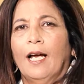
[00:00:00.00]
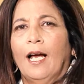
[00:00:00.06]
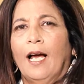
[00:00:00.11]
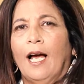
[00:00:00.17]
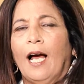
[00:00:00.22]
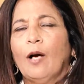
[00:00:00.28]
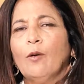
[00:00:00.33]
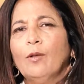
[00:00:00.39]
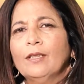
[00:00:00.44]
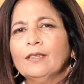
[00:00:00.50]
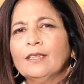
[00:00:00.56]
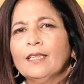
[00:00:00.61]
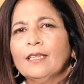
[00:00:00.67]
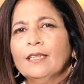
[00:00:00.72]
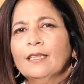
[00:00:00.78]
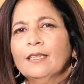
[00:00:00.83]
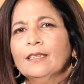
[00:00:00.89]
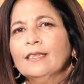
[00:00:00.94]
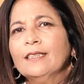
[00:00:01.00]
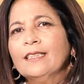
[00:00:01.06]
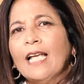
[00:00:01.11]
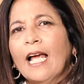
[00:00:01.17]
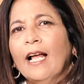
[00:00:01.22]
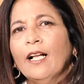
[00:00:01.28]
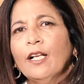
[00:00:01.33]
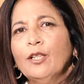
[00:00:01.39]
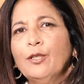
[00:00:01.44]
I want to
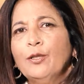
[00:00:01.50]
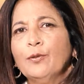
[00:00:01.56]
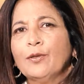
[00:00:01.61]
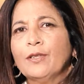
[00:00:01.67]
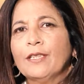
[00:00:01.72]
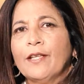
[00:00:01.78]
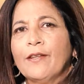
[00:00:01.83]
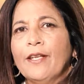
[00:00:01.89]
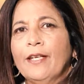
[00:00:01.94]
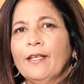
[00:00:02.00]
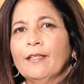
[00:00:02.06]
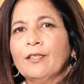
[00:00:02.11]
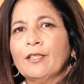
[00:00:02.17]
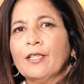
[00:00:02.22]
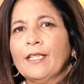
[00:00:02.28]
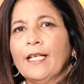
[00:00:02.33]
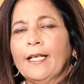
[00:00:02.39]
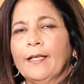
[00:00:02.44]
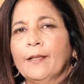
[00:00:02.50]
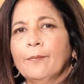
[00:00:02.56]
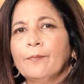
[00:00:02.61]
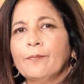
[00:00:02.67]
tell you today